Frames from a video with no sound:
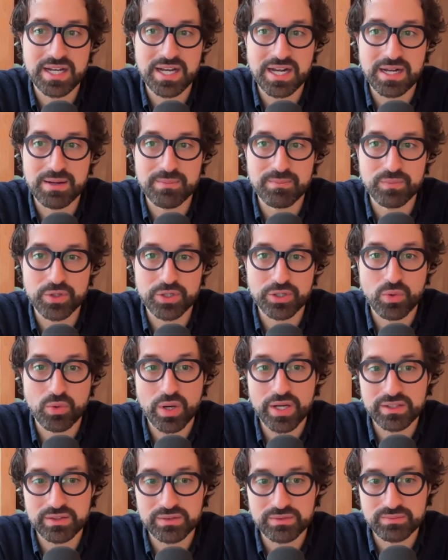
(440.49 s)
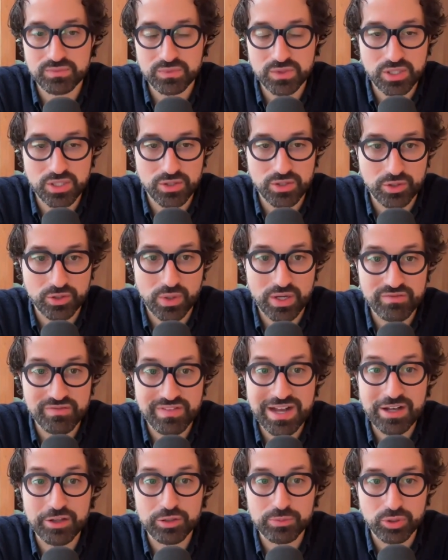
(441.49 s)
They're quite
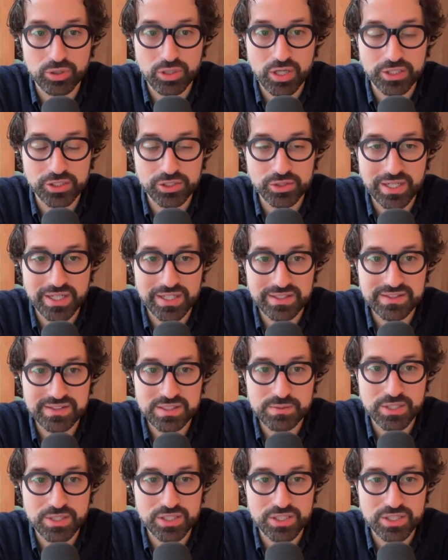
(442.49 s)
valuable contracts.